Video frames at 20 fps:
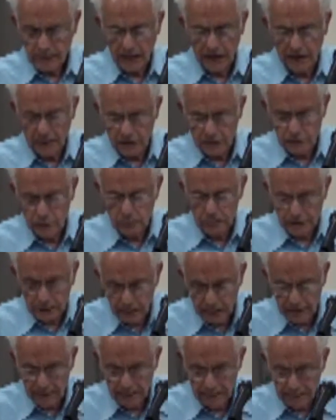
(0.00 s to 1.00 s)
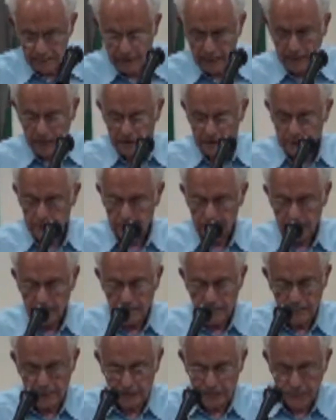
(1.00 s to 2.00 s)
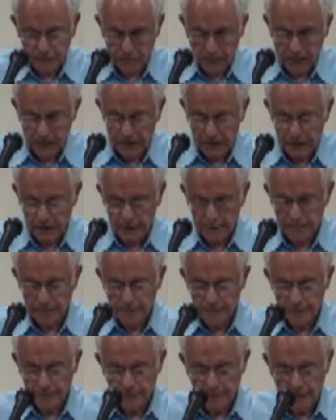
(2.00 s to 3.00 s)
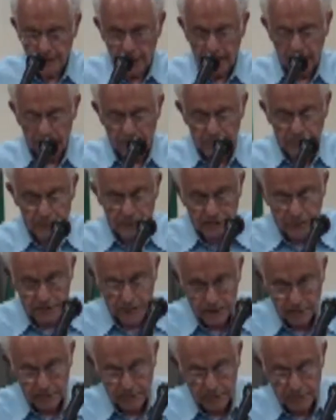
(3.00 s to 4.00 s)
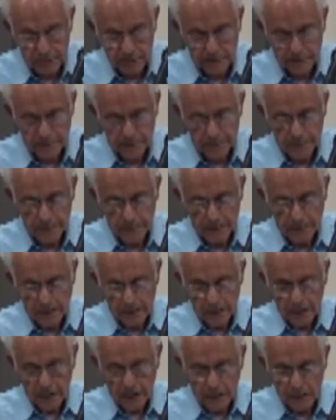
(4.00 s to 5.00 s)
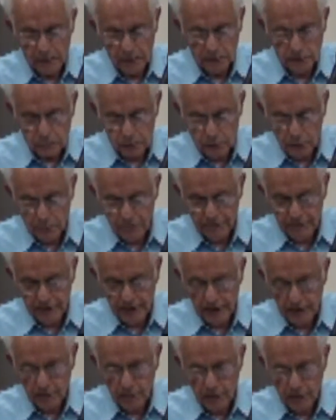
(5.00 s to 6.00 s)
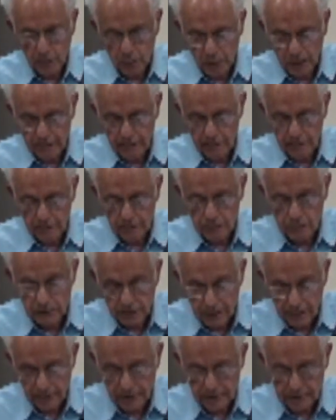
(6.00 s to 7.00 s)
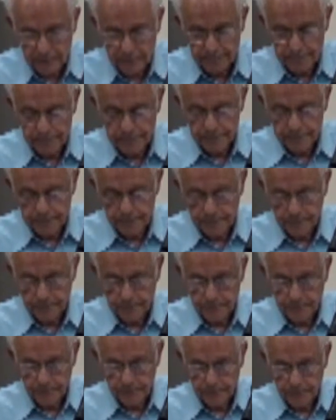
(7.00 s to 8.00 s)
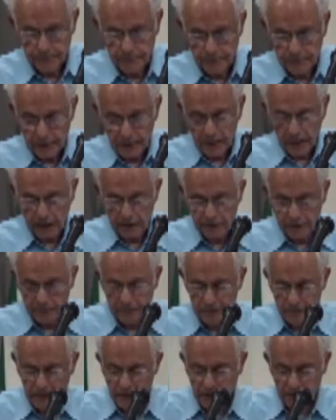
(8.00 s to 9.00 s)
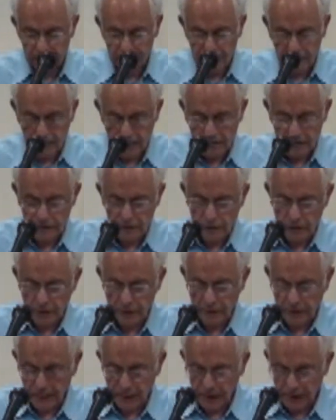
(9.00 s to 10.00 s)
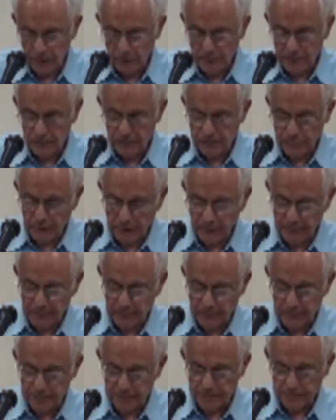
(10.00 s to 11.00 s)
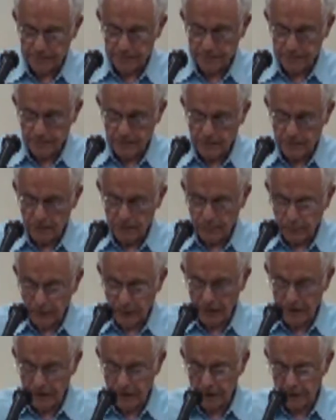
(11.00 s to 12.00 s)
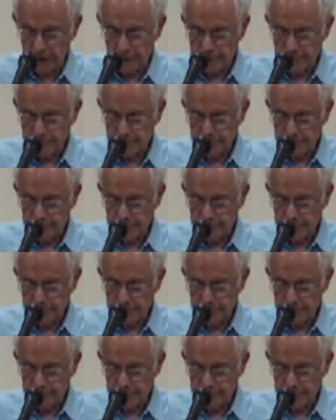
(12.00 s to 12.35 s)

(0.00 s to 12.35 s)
and he took in his hand the fire and the cleaver, and the two of them went together. And Yitzchak said to Abraham, his father, "Father,"